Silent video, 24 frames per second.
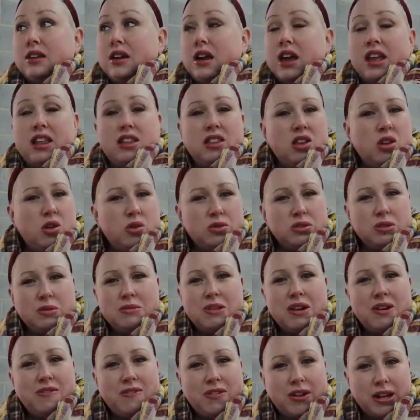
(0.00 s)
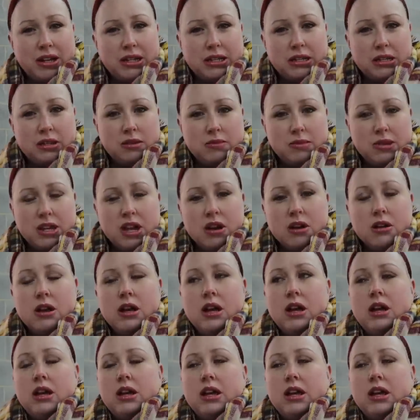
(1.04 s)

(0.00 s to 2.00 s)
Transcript: at Lowe's. I'm not finding them there.